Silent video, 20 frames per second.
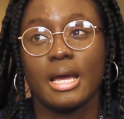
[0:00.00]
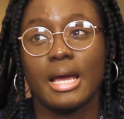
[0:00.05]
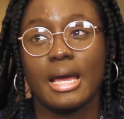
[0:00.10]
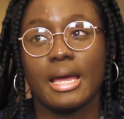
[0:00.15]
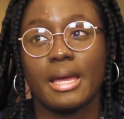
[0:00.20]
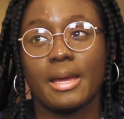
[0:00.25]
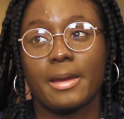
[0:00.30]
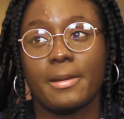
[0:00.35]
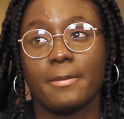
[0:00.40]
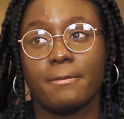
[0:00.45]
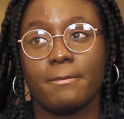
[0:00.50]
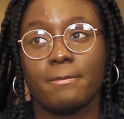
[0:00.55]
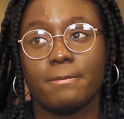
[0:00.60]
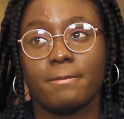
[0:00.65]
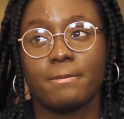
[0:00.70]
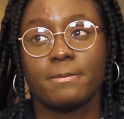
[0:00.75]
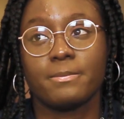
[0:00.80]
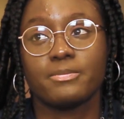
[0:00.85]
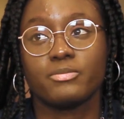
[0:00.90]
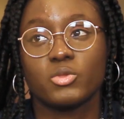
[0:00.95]

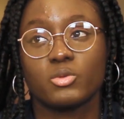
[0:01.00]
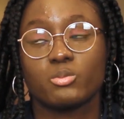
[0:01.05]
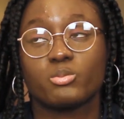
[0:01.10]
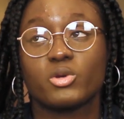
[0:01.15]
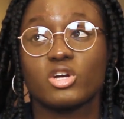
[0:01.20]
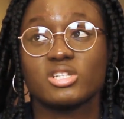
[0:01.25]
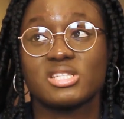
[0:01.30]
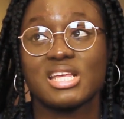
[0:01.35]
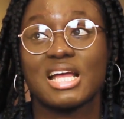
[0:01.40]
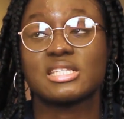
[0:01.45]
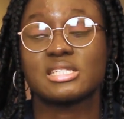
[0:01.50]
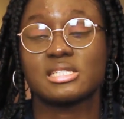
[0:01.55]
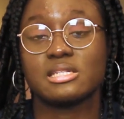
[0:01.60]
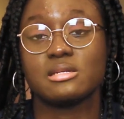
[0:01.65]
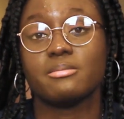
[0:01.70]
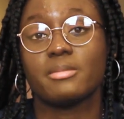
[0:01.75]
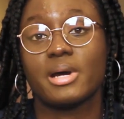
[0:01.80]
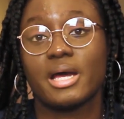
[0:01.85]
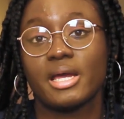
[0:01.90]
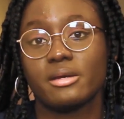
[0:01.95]
um because they had
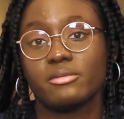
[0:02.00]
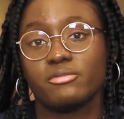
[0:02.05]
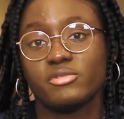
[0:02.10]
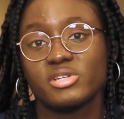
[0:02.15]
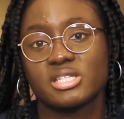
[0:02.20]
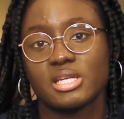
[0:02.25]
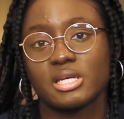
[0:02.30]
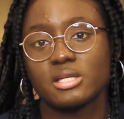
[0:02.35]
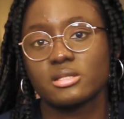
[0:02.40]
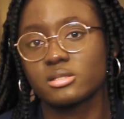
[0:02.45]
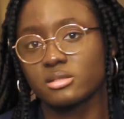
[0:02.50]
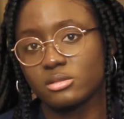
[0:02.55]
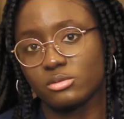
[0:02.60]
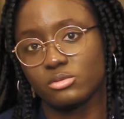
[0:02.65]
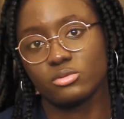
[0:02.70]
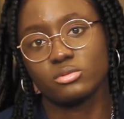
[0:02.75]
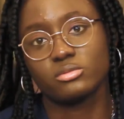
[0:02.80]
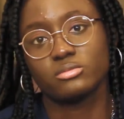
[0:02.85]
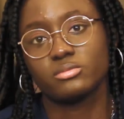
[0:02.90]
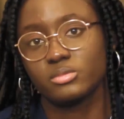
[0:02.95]
seen my recent
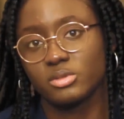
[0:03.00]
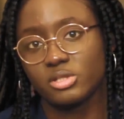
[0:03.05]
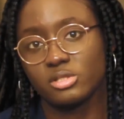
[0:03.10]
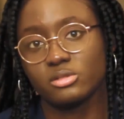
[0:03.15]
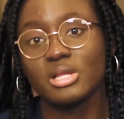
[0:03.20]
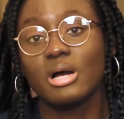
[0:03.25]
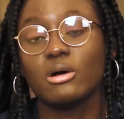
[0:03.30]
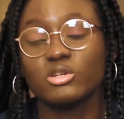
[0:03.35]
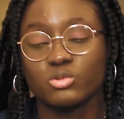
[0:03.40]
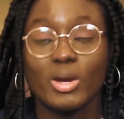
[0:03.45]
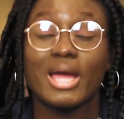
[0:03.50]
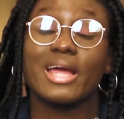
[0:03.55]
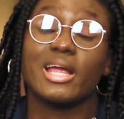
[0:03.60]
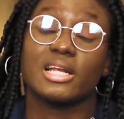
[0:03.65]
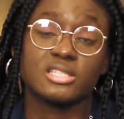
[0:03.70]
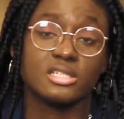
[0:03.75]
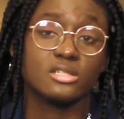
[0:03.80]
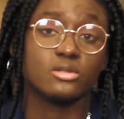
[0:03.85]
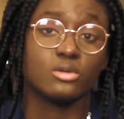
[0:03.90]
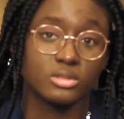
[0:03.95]
you know that was why I
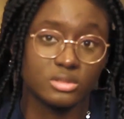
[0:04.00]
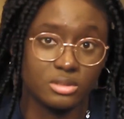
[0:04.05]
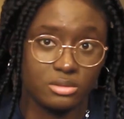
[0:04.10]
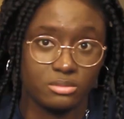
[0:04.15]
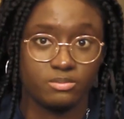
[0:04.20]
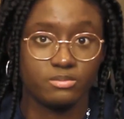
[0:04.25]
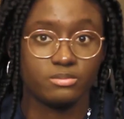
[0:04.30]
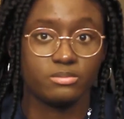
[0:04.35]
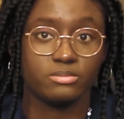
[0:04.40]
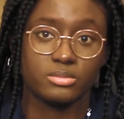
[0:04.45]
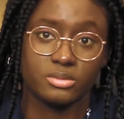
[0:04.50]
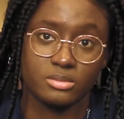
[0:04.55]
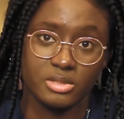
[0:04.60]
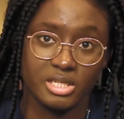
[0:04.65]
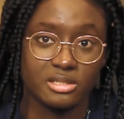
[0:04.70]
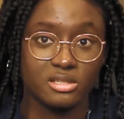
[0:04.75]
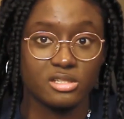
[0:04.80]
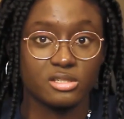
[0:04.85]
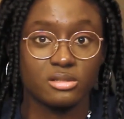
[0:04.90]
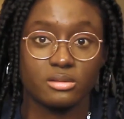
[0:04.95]
actually got the
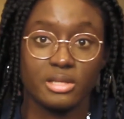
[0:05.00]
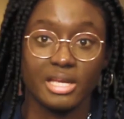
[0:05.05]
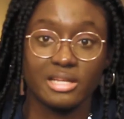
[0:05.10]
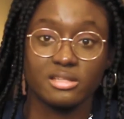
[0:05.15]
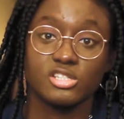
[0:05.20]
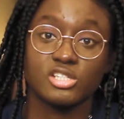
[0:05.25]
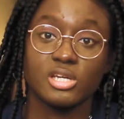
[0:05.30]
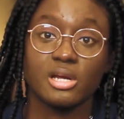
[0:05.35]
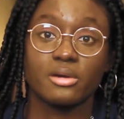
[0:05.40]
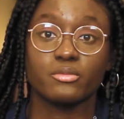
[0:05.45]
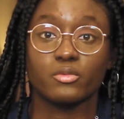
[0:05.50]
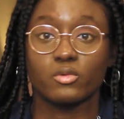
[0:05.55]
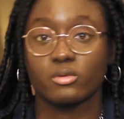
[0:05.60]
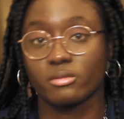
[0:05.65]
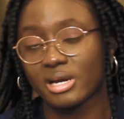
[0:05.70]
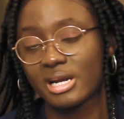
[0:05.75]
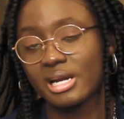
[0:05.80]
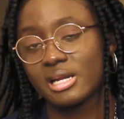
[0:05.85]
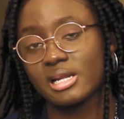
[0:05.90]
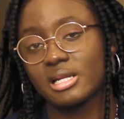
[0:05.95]
techni- technician role
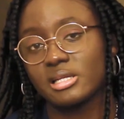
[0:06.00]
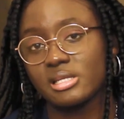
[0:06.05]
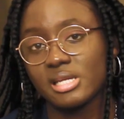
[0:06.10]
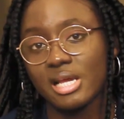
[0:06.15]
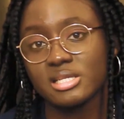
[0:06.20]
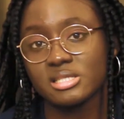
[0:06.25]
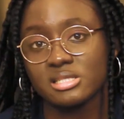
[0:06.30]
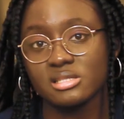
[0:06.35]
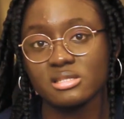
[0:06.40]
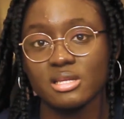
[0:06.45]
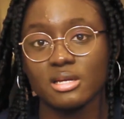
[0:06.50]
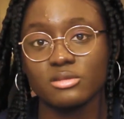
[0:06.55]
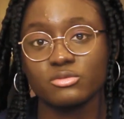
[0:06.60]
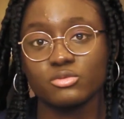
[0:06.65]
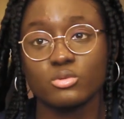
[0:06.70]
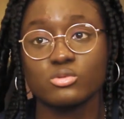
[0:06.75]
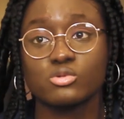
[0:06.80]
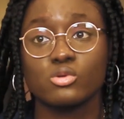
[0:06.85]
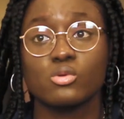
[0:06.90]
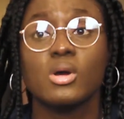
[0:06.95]
rather than the
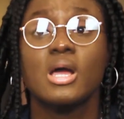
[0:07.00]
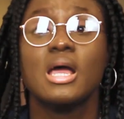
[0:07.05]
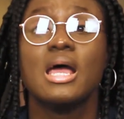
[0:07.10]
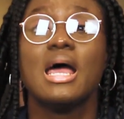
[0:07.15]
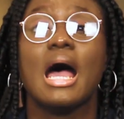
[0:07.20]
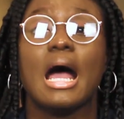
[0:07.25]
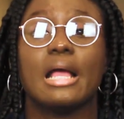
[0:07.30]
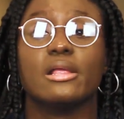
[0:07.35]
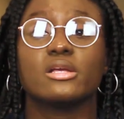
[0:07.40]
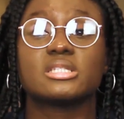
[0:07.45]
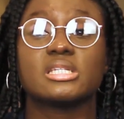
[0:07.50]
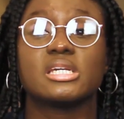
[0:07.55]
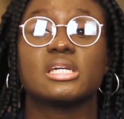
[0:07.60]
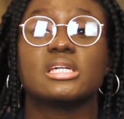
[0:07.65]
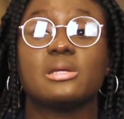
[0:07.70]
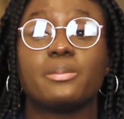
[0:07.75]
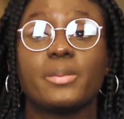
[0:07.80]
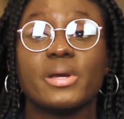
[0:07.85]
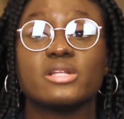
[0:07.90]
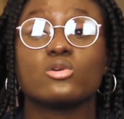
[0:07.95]
assistant role so I just think
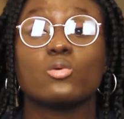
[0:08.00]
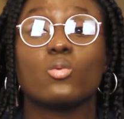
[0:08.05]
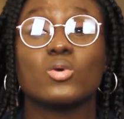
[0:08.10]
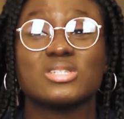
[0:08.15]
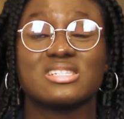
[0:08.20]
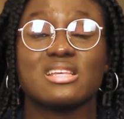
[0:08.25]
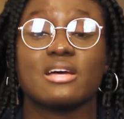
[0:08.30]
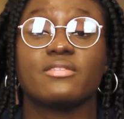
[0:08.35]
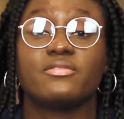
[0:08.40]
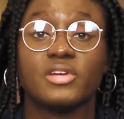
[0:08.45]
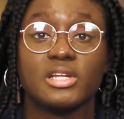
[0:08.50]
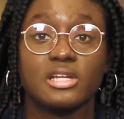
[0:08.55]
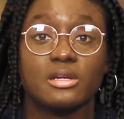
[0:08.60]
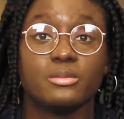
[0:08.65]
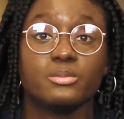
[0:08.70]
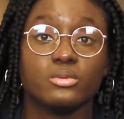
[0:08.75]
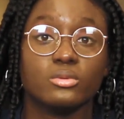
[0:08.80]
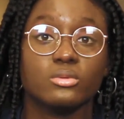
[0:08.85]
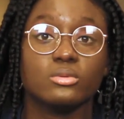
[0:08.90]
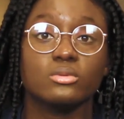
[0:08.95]
it depends on what is
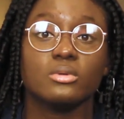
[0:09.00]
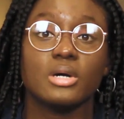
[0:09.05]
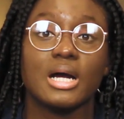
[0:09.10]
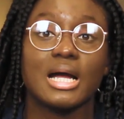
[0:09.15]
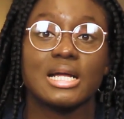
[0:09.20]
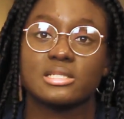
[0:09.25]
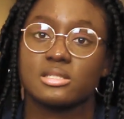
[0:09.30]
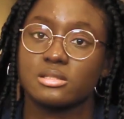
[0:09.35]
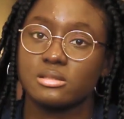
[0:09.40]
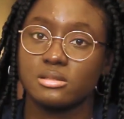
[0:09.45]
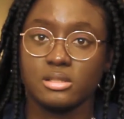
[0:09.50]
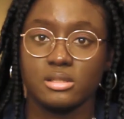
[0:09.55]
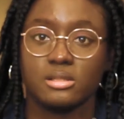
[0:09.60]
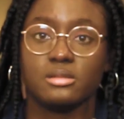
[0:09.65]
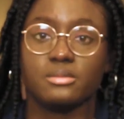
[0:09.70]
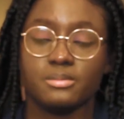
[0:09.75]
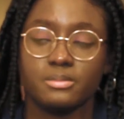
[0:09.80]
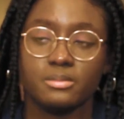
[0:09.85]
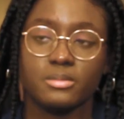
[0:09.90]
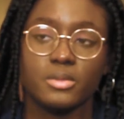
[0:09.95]
available at
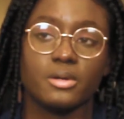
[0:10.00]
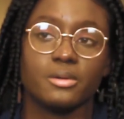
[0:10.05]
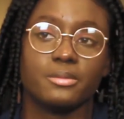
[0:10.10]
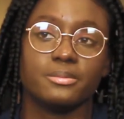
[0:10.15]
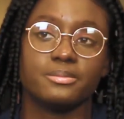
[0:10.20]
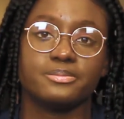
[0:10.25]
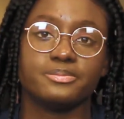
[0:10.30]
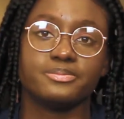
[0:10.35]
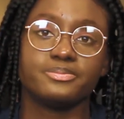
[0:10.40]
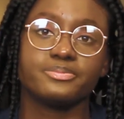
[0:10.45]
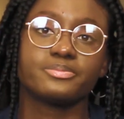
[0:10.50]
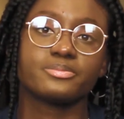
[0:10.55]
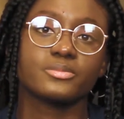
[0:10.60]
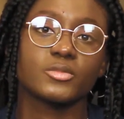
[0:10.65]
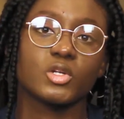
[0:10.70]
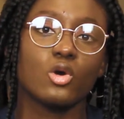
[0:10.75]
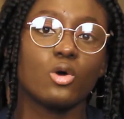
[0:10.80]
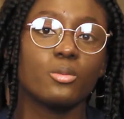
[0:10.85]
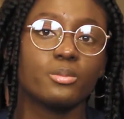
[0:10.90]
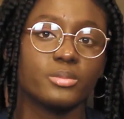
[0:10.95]
the um,
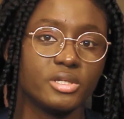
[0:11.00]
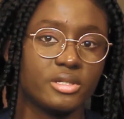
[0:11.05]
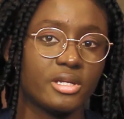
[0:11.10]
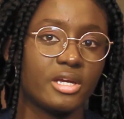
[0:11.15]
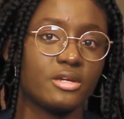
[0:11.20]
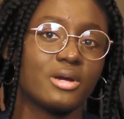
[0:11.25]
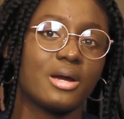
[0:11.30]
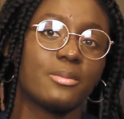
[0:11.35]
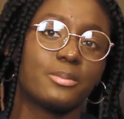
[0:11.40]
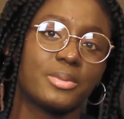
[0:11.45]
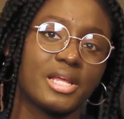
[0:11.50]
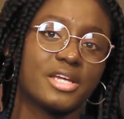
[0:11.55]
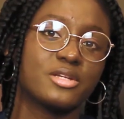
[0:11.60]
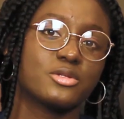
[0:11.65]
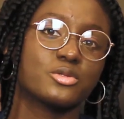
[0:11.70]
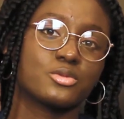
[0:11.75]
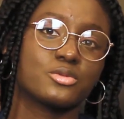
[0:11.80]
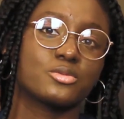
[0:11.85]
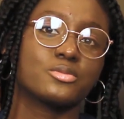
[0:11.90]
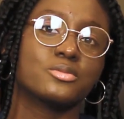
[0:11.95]
company that you're
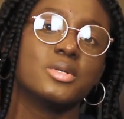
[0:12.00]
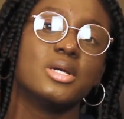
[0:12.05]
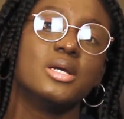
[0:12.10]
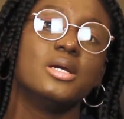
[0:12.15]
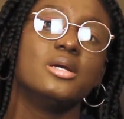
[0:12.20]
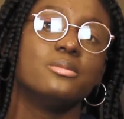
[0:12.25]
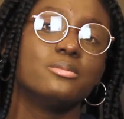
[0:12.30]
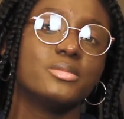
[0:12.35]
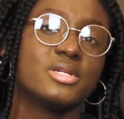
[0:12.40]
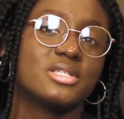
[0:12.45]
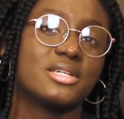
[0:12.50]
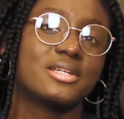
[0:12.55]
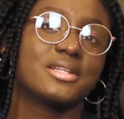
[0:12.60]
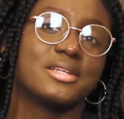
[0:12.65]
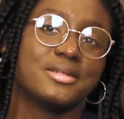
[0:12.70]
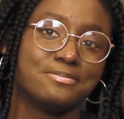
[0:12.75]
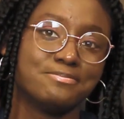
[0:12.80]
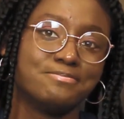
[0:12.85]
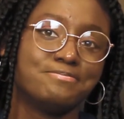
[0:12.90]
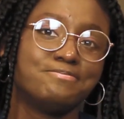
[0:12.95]
applying to
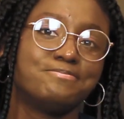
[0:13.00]
basically.